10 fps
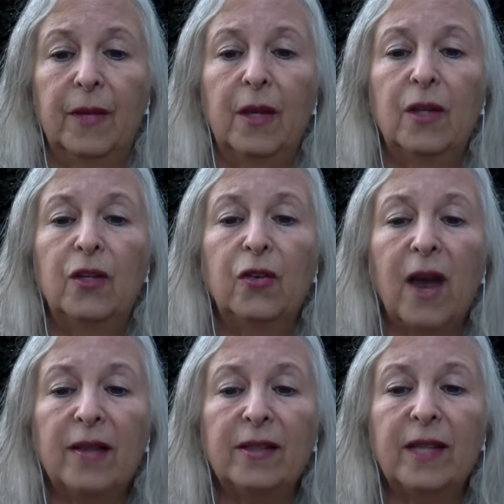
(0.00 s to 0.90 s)

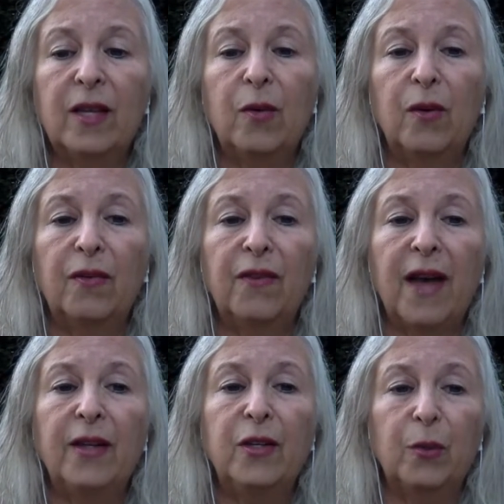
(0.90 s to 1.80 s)
Trust that you will
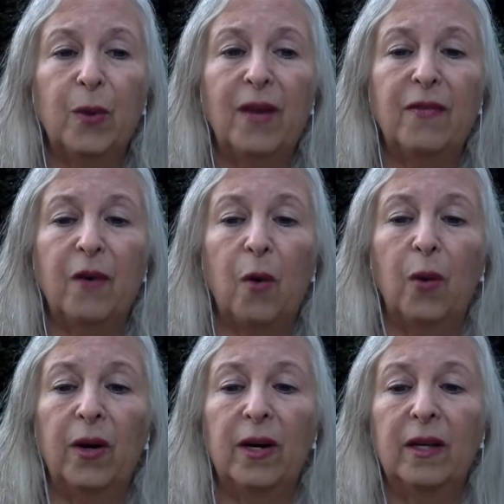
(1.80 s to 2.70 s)
find your way
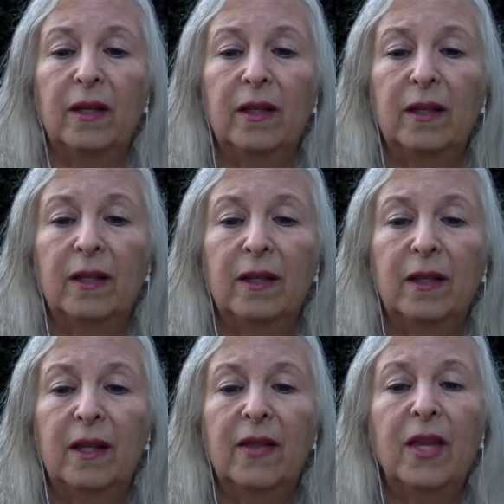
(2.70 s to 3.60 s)
forward,
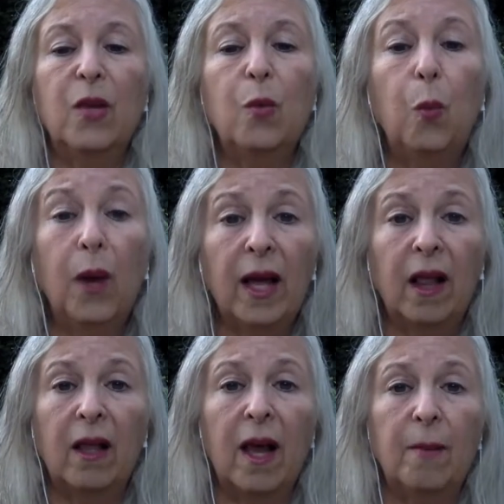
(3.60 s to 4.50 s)
that you
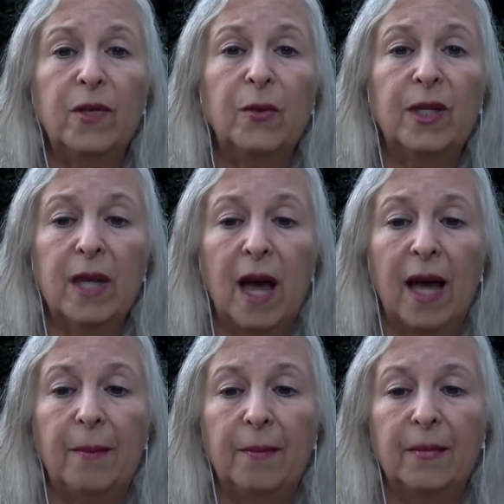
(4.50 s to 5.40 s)
will come to a
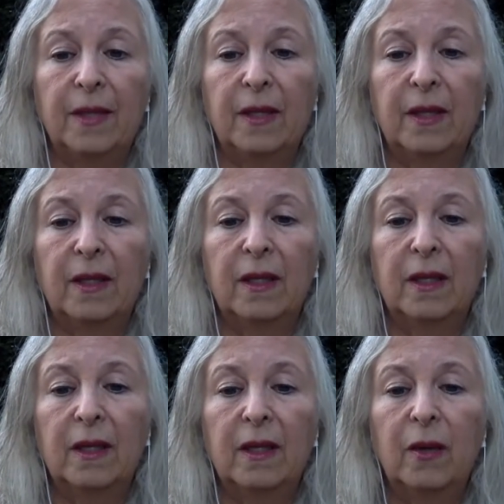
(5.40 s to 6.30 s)
time
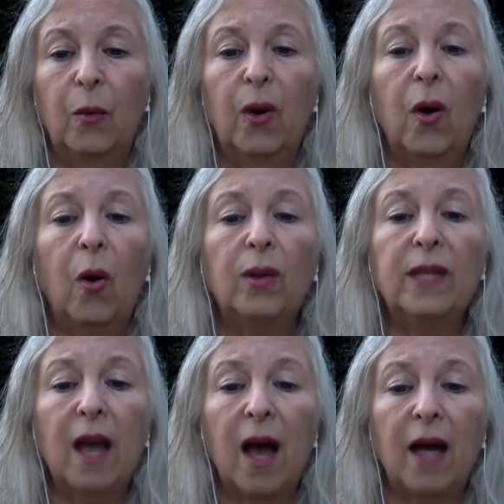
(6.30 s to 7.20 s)
where holding
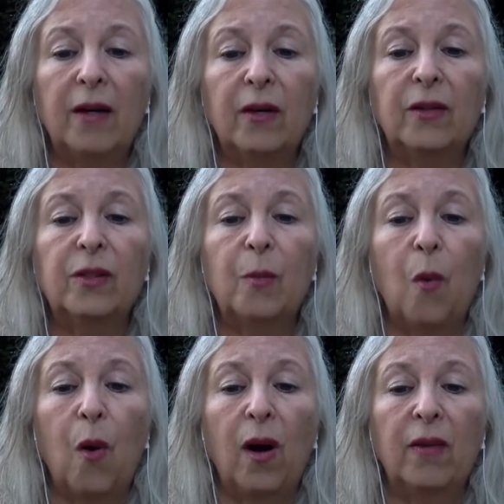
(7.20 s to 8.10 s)
on hurts
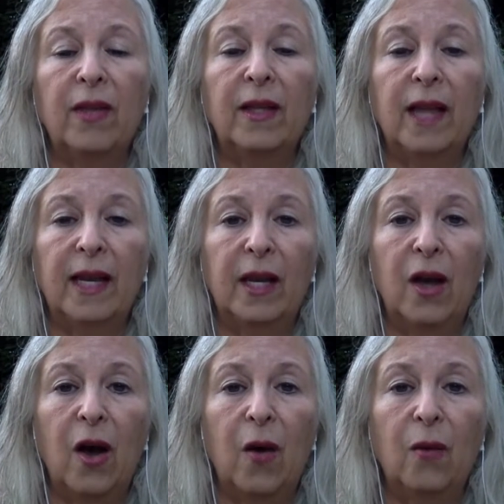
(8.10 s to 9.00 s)
more than letting go.